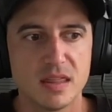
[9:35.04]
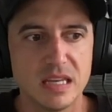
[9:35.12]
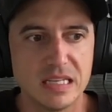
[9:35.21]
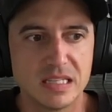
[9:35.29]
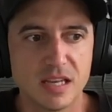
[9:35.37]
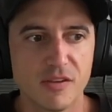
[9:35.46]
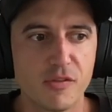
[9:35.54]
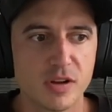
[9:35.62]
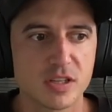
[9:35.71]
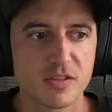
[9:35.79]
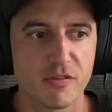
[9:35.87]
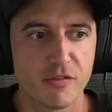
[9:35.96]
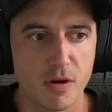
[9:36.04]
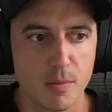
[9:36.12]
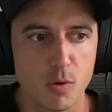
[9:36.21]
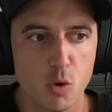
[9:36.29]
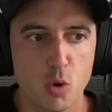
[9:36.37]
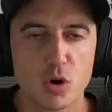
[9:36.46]
the difference
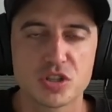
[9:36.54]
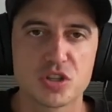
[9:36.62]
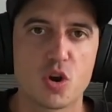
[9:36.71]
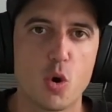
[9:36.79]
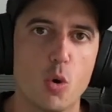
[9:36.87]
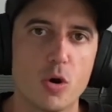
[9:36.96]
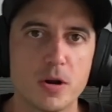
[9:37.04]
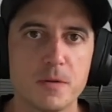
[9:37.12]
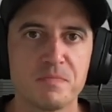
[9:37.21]
from chord to chord